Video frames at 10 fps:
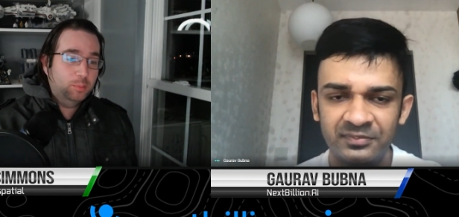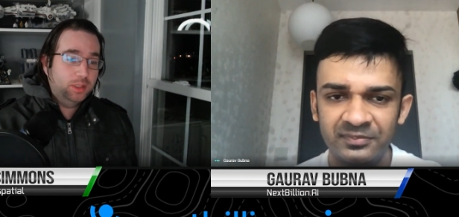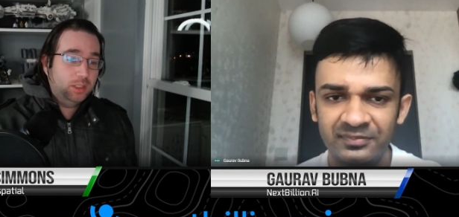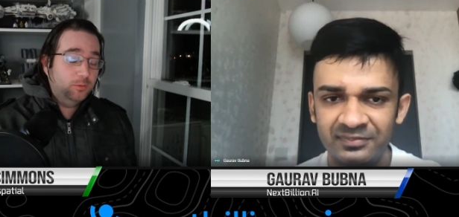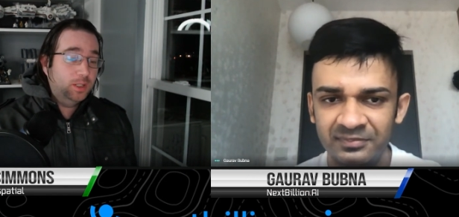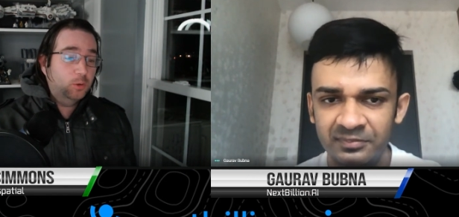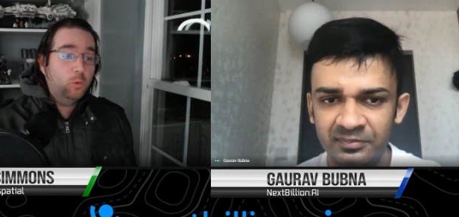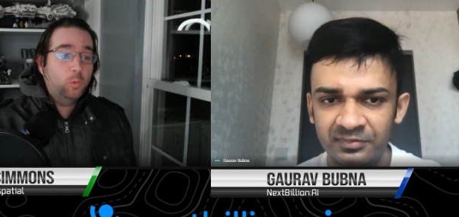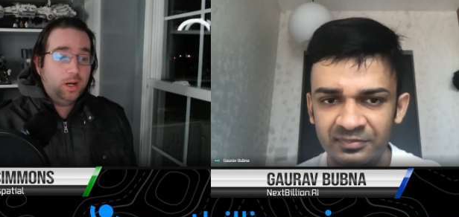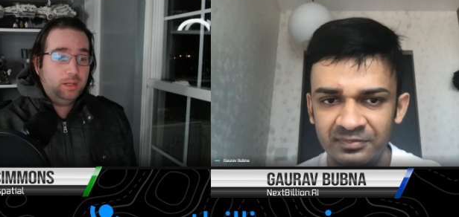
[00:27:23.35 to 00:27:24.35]
Speaker 1: You've done
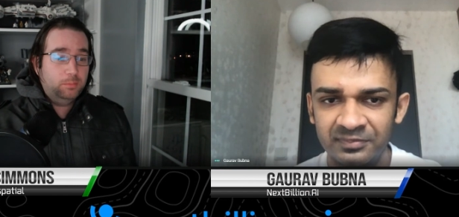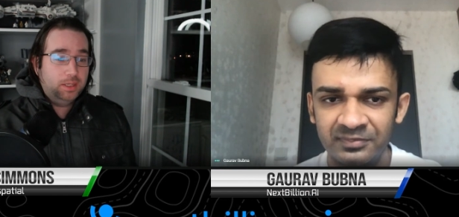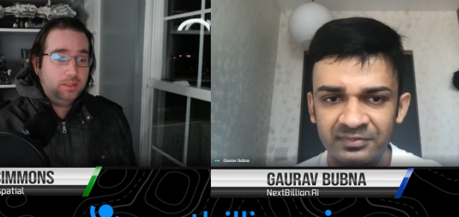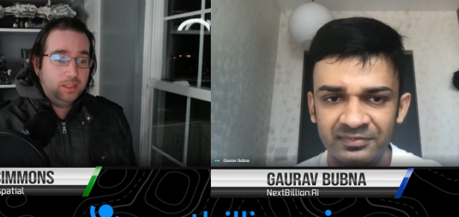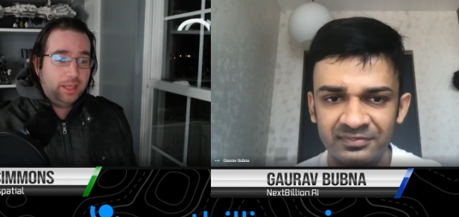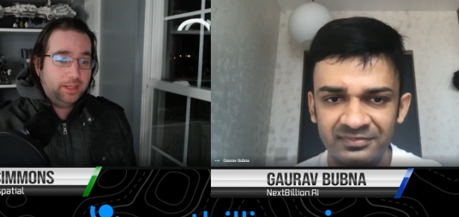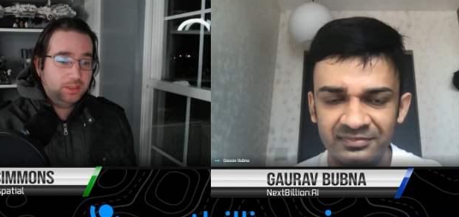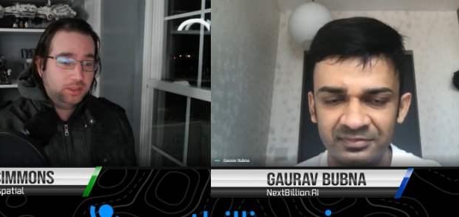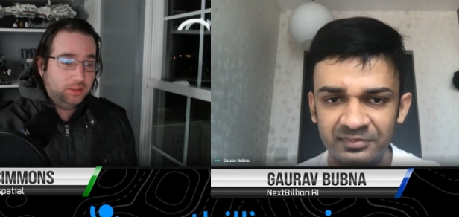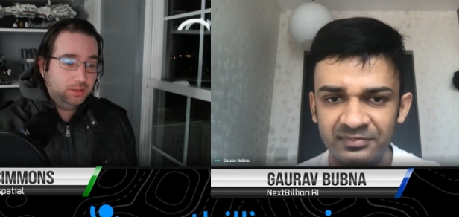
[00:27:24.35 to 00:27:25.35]
quite a bit in the last
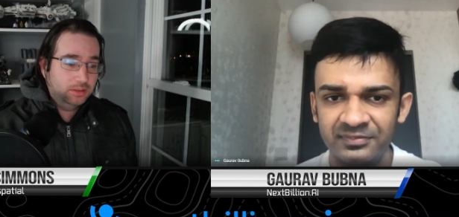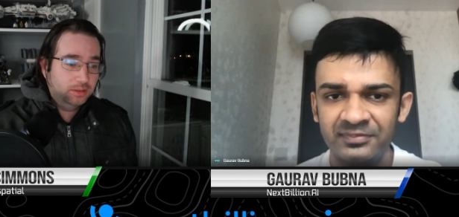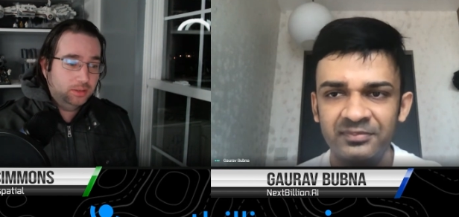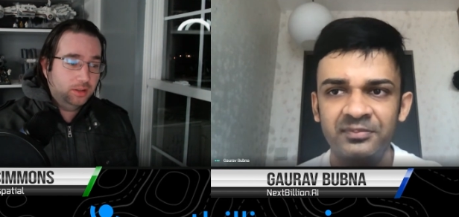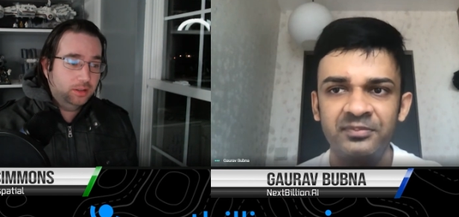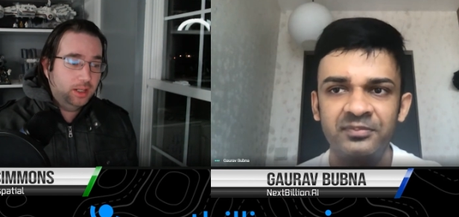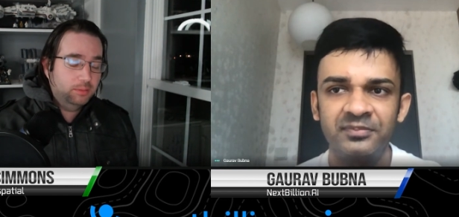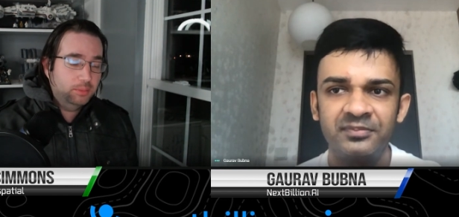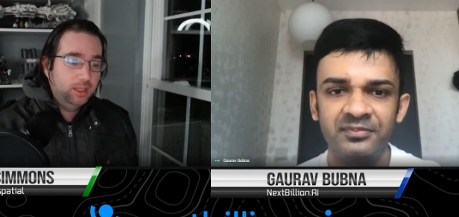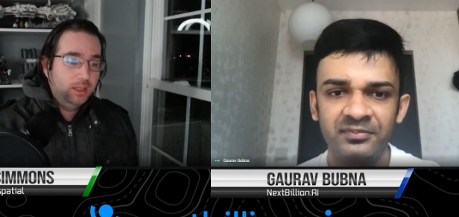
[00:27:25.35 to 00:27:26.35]
year since you started up,
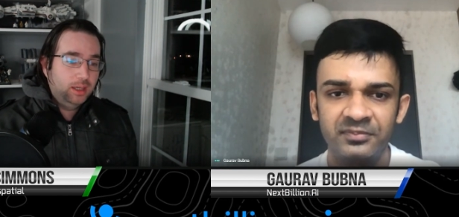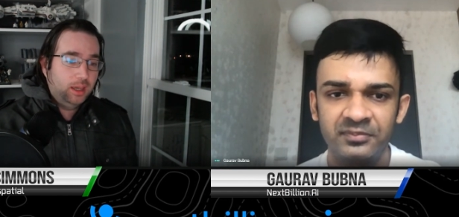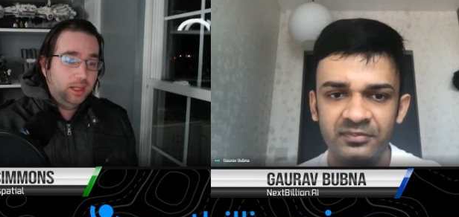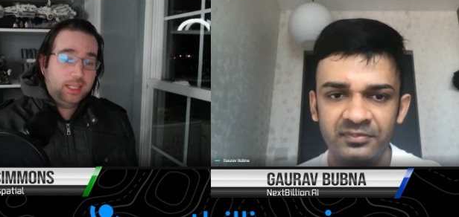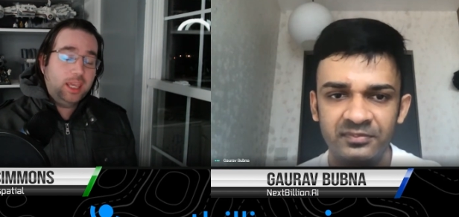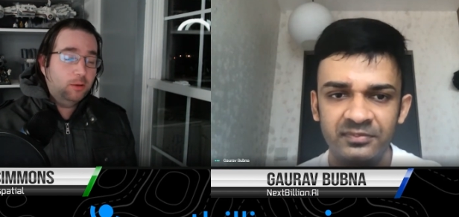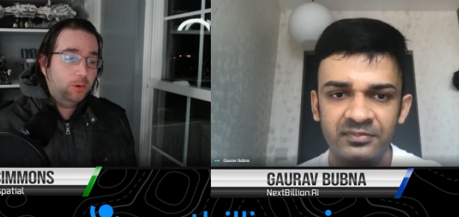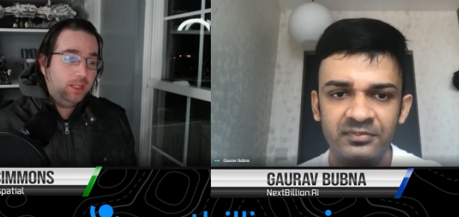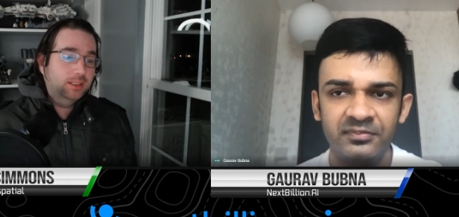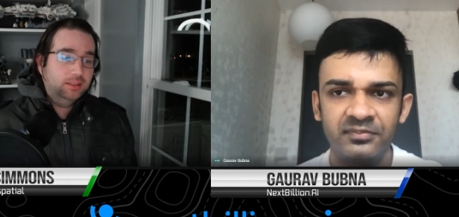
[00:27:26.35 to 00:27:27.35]
and I can't wait
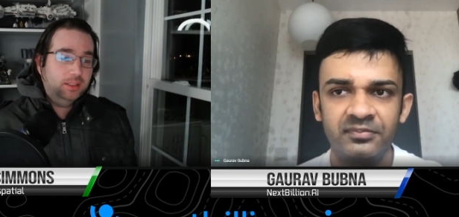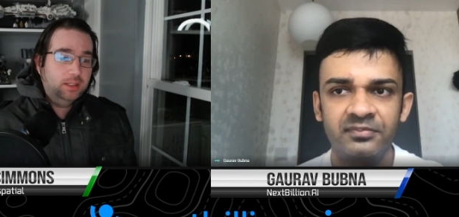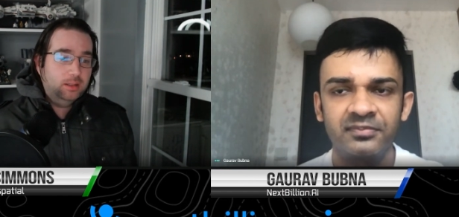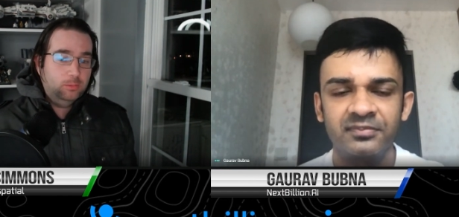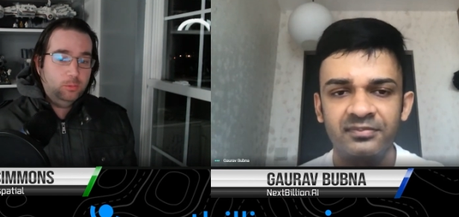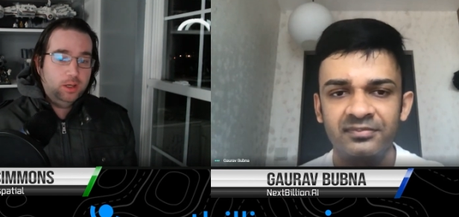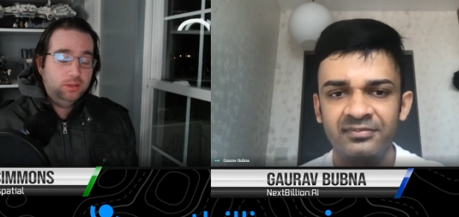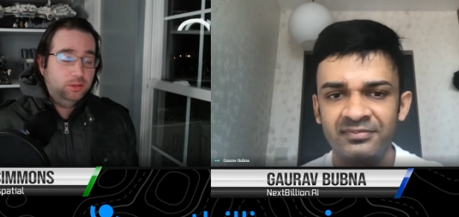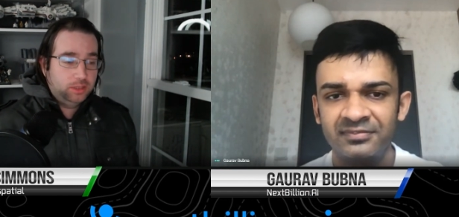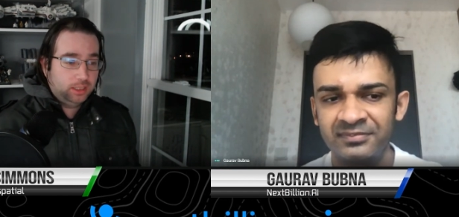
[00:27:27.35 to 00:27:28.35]
to see what new
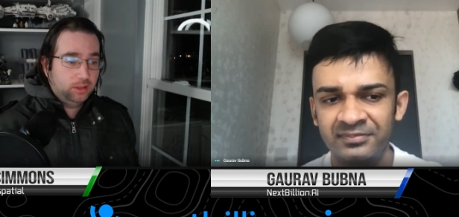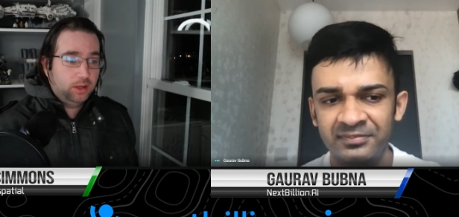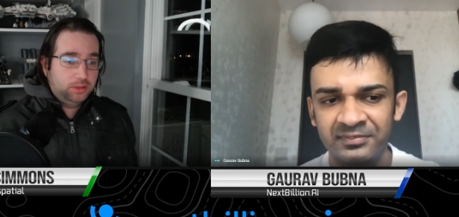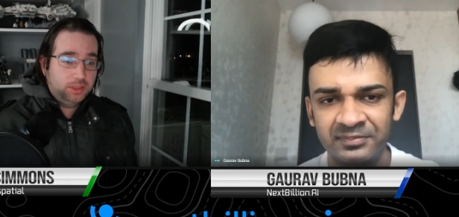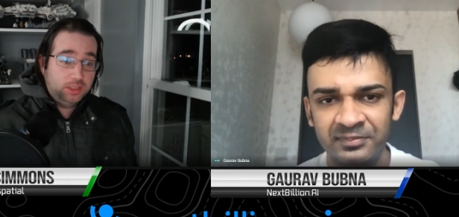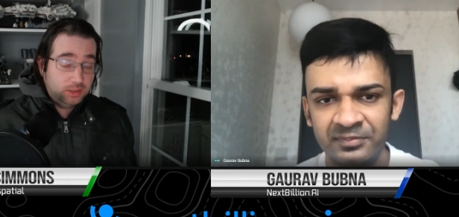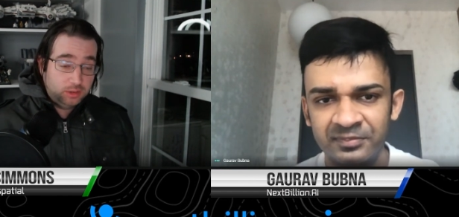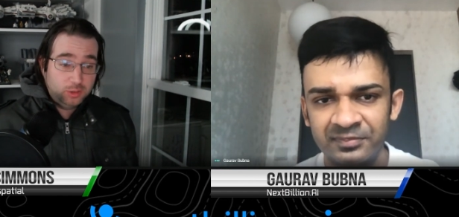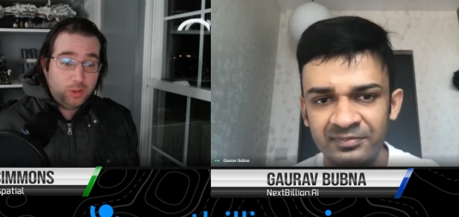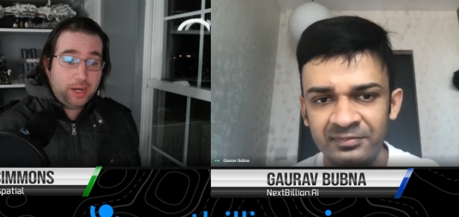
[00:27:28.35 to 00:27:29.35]
technologies and
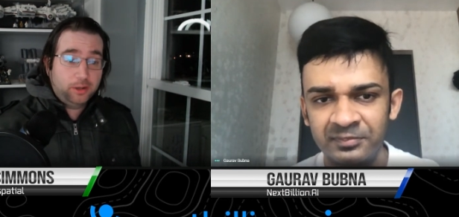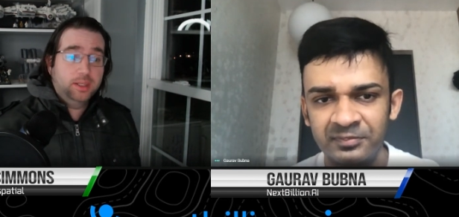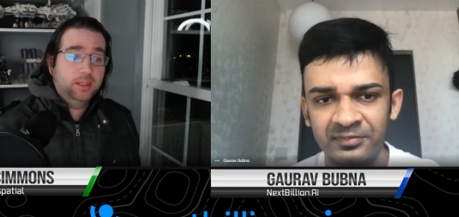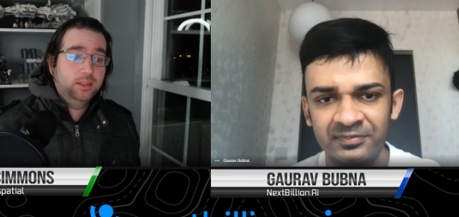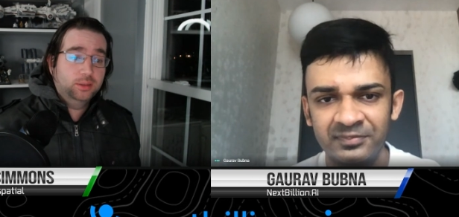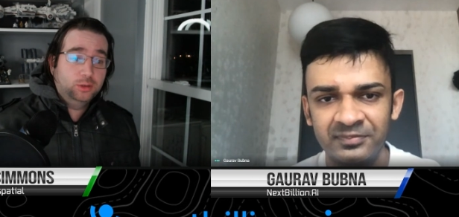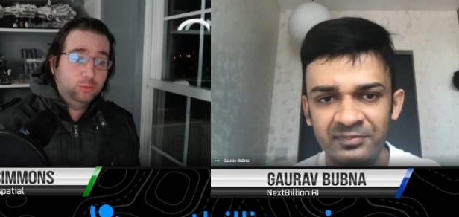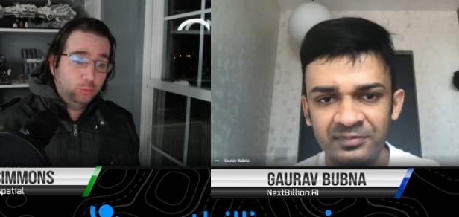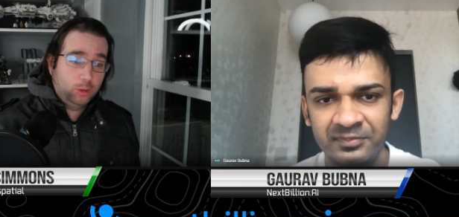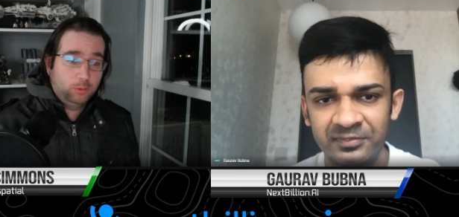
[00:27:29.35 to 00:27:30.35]
new areas you
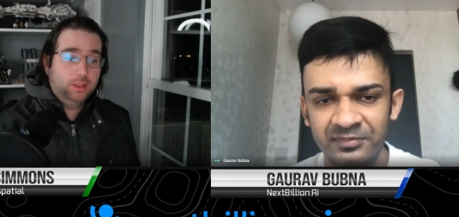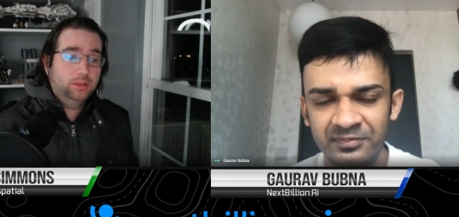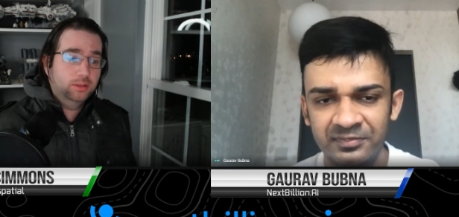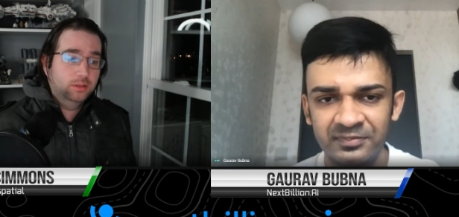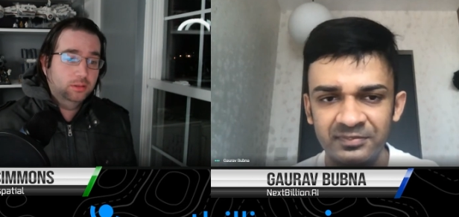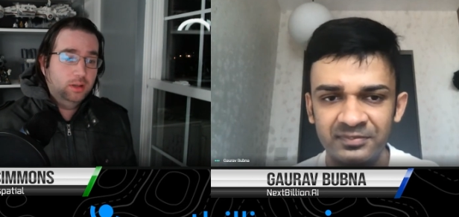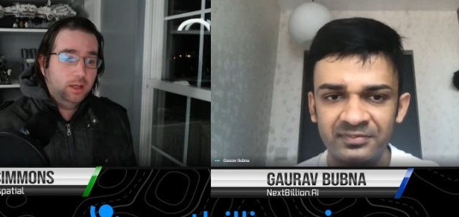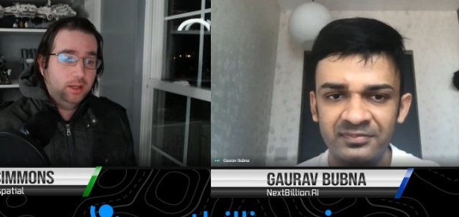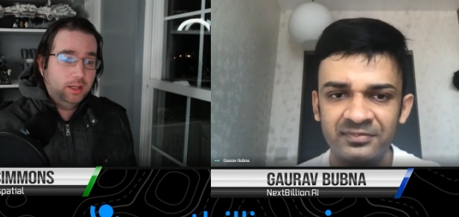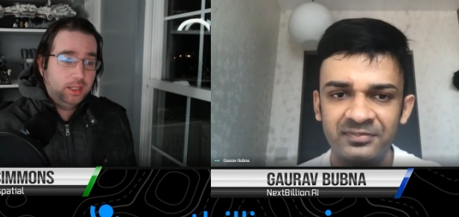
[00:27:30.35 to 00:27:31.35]
grow into
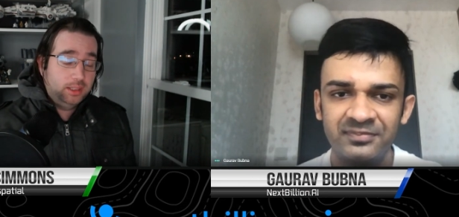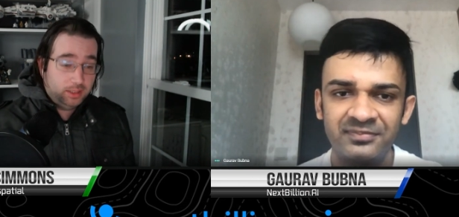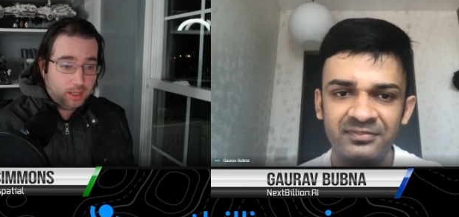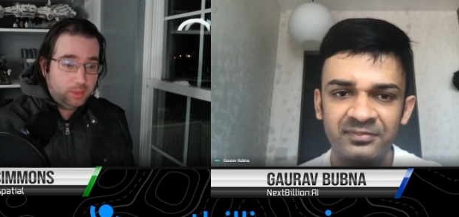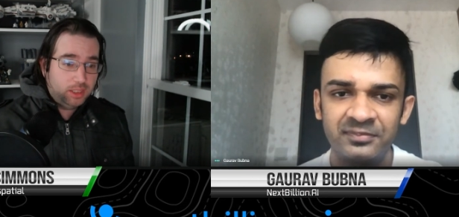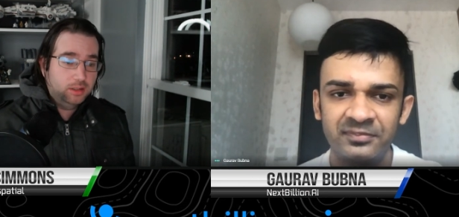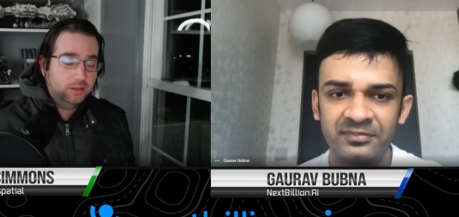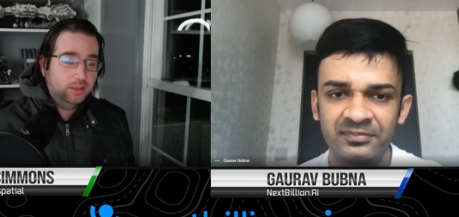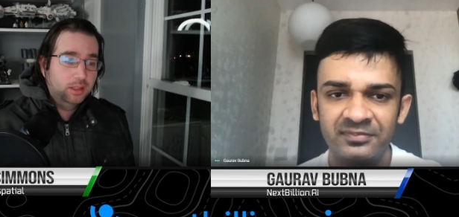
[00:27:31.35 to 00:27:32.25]
uh, in the coming years.